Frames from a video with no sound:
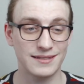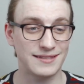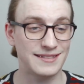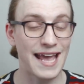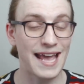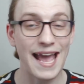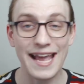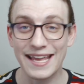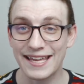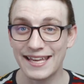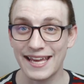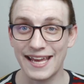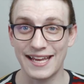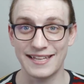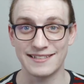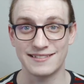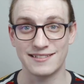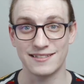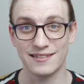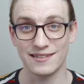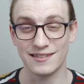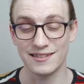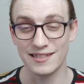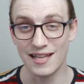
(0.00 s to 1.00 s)

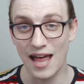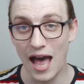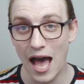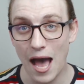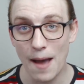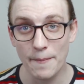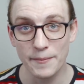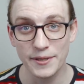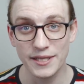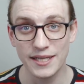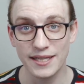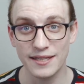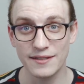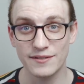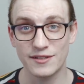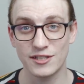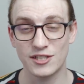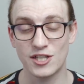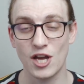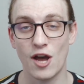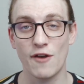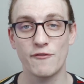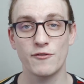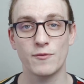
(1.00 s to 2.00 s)
decades lobbying the
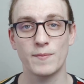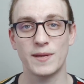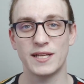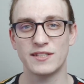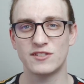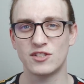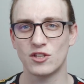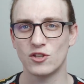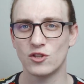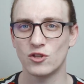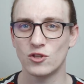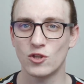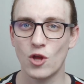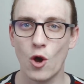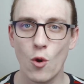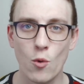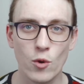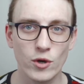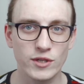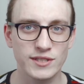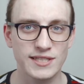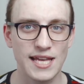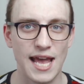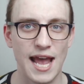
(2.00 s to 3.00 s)
government to
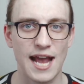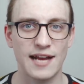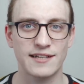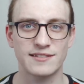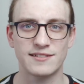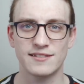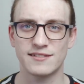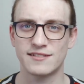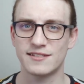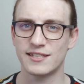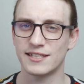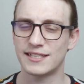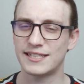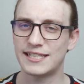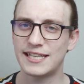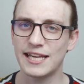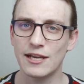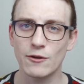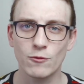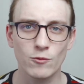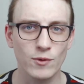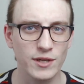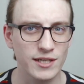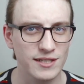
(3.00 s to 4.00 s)
lower taxes, to
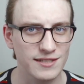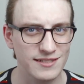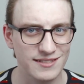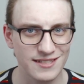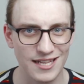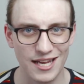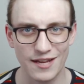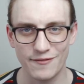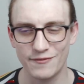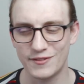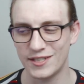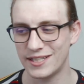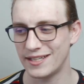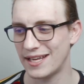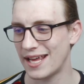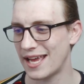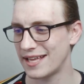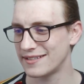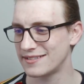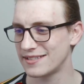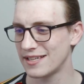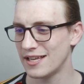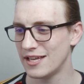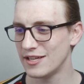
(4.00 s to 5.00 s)
get rid of safety
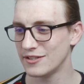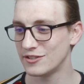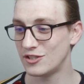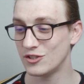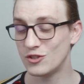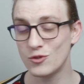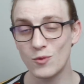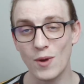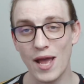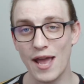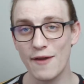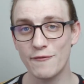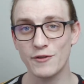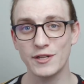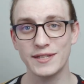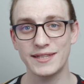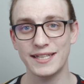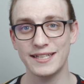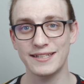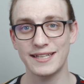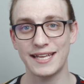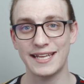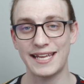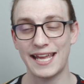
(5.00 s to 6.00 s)
nets, to do
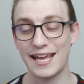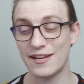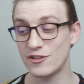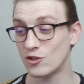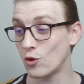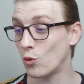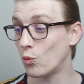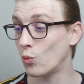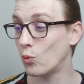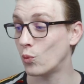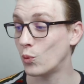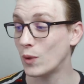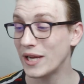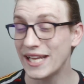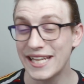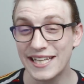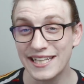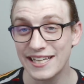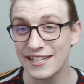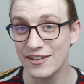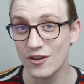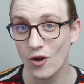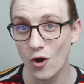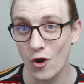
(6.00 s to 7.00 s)
everything they can to
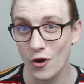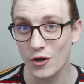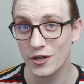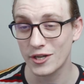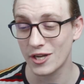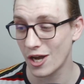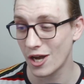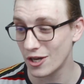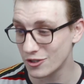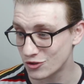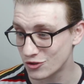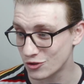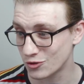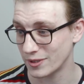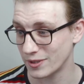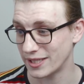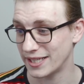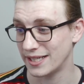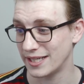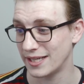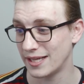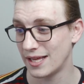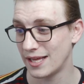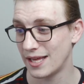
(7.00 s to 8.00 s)
weaken our
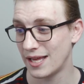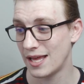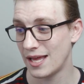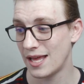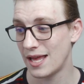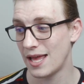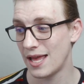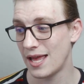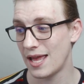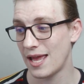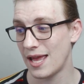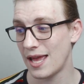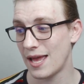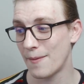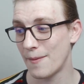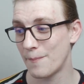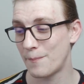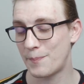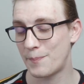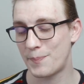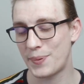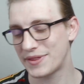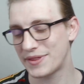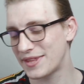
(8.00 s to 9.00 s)
country.
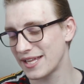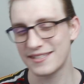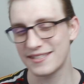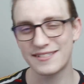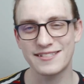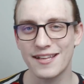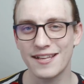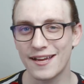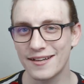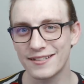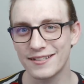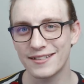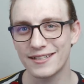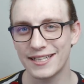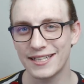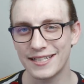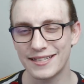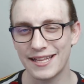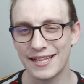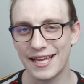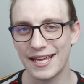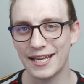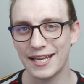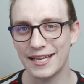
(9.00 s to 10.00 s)
But then
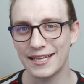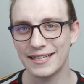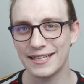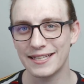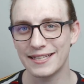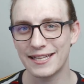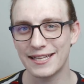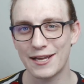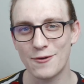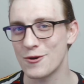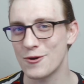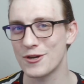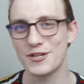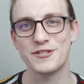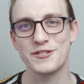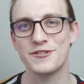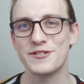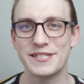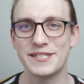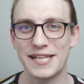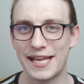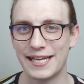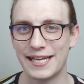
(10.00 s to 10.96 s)
suddenly they weren't doing